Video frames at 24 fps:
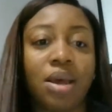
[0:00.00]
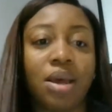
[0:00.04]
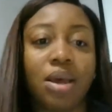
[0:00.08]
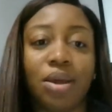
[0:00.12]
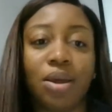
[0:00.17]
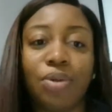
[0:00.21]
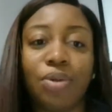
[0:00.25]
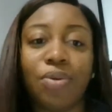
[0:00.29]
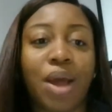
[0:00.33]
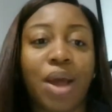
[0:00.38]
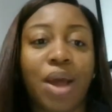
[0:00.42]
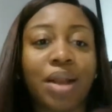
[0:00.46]

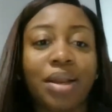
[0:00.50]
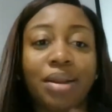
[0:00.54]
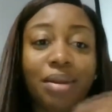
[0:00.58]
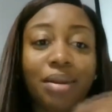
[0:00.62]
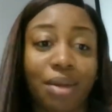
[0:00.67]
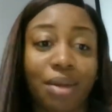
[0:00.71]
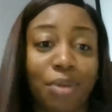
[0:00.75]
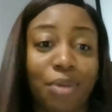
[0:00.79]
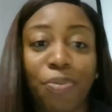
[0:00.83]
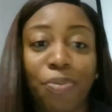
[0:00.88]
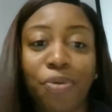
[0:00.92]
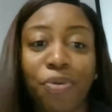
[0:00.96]
and
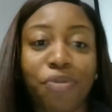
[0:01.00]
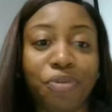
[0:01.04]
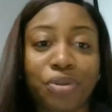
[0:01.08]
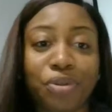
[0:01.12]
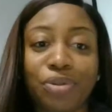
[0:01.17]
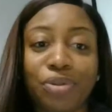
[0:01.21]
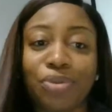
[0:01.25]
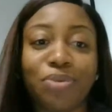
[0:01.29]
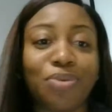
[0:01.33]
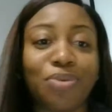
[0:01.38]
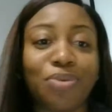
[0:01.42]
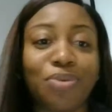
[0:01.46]
improve
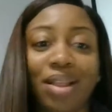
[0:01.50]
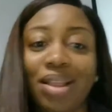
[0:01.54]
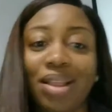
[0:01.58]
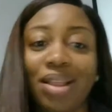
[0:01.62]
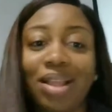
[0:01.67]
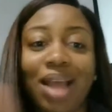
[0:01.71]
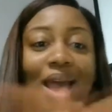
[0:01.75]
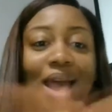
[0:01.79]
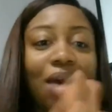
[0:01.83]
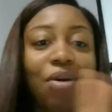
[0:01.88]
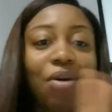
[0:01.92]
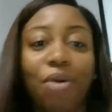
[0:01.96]
in school.
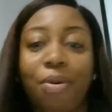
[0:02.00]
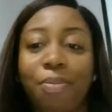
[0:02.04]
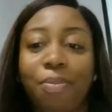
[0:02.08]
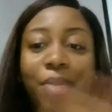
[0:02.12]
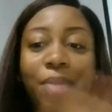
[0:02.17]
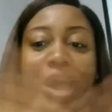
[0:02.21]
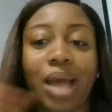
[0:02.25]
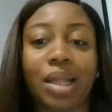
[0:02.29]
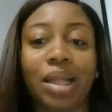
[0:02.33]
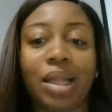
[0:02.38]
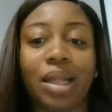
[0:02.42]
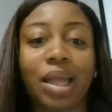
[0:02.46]
That caught
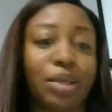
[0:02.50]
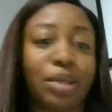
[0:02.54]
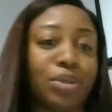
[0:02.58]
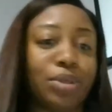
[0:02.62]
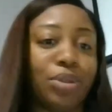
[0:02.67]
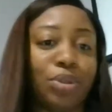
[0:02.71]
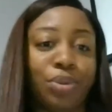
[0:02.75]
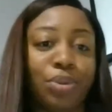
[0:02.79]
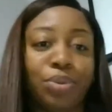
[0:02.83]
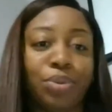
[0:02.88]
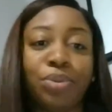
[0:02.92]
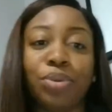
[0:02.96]
my
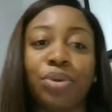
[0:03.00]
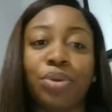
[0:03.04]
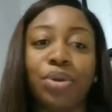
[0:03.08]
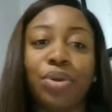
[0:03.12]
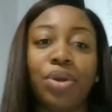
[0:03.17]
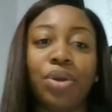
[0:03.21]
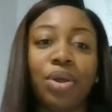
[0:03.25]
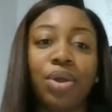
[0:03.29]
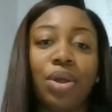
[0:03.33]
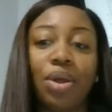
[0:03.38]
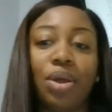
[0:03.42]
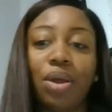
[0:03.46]
attention.
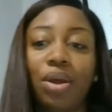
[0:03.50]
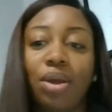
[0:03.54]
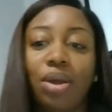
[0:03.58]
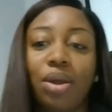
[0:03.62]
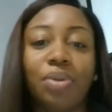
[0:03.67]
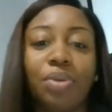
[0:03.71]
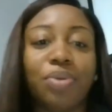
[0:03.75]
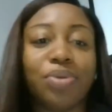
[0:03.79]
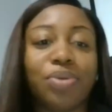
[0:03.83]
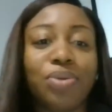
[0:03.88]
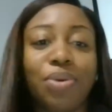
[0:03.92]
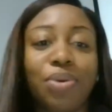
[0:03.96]

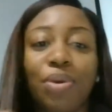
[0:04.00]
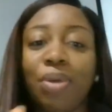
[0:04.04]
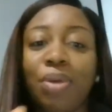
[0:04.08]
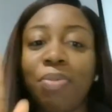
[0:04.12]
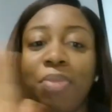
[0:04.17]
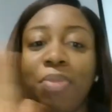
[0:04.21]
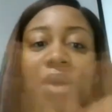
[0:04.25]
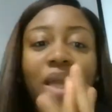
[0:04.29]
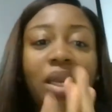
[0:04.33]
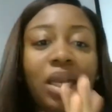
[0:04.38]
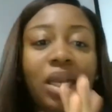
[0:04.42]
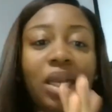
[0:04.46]
So
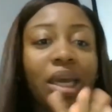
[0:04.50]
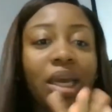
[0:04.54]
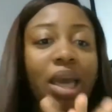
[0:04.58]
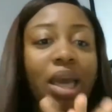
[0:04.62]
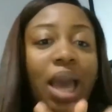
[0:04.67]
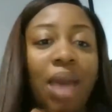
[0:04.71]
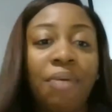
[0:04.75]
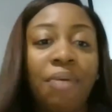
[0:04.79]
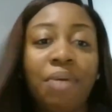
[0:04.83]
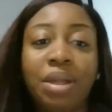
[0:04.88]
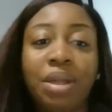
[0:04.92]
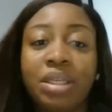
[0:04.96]

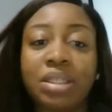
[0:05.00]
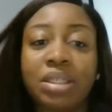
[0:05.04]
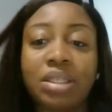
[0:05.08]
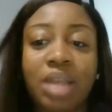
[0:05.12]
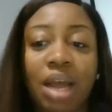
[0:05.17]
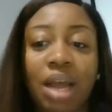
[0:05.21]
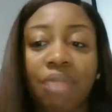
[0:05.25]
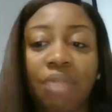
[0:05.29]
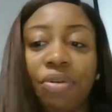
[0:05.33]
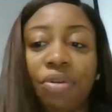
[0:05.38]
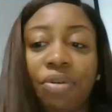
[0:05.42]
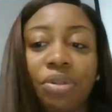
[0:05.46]
immediately I
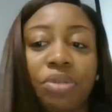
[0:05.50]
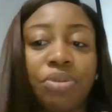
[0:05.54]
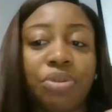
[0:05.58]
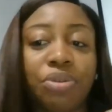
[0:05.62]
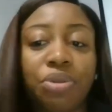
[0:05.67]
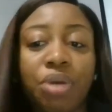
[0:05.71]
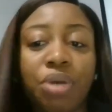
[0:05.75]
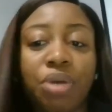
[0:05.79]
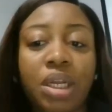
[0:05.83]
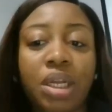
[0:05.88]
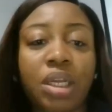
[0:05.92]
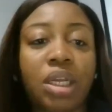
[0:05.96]
registered for the
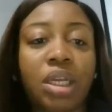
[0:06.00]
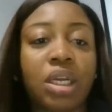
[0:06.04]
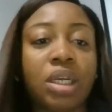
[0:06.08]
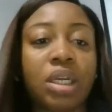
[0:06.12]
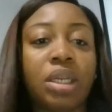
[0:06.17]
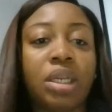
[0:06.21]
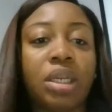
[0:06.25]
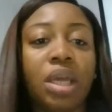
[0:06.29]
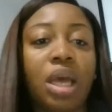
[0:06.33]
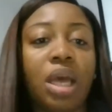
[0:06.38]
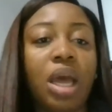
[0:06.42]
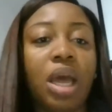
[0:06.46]

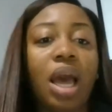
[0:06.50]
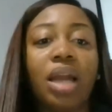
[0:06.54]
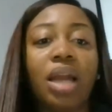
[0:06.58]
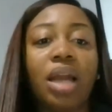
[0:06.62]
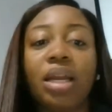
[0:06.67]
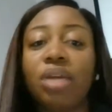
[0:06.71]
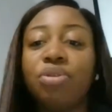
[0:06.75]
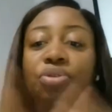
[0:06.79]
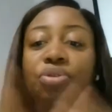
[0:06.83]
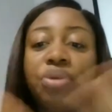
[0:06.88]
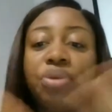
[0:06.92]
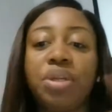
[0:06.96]
training,
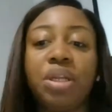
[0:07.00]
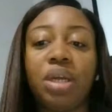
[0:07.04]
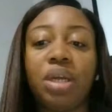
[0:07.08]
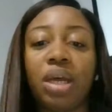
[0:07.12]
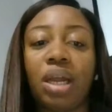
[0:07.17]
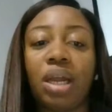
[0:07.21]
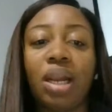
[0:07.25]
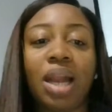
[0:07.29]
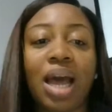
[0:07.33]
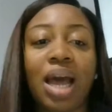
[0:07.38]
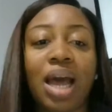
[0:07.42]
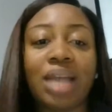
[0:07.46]
and then during the
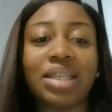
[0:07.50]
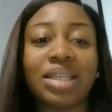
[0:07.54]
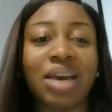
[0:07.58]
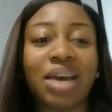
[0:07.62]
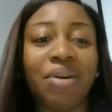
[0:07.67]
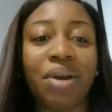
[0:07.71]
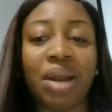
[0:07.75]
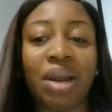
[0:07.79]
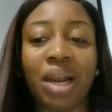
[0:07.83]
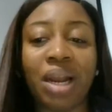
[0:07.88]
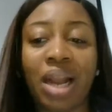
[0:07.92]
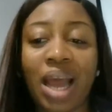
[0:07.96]
class
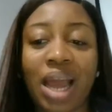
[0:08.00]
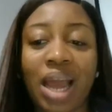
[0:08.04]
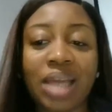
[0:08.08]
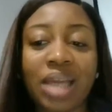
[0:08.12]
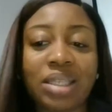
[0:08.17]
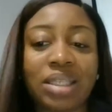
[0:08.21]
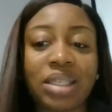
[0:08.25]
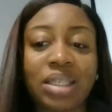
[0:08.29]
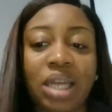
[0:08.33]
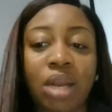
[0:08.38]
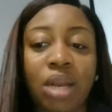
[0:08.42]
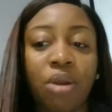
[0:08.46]
I
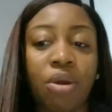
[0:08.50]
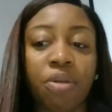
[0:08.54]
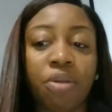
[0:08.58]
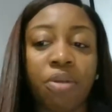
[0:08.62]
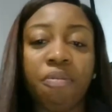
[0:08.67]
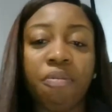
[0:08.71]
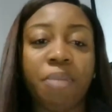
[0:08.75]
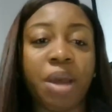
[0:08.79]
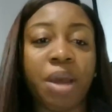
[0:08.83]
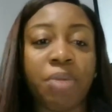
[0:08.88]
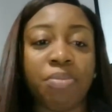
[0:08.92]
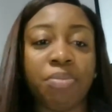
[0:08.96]
realized a
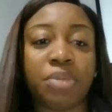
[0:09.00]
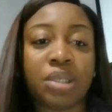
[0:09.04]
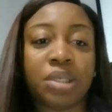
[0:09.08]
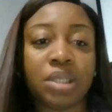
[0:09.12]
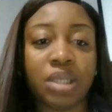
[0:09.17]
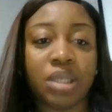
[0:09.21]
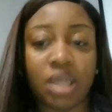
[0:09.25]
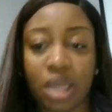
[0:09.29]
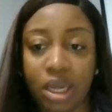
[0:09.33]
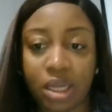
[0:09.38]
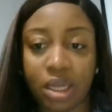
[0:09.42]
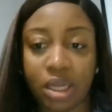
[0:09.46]
lot of my
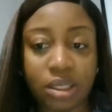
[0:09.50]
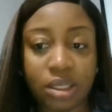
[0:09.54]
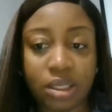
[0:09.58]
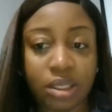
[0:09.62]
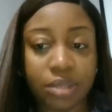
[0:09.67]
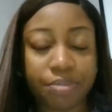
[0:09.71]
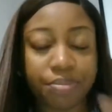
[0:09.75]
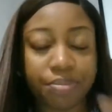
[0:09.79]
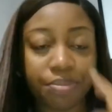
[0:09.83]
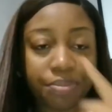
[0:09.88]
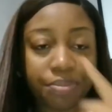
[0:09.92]
mistakes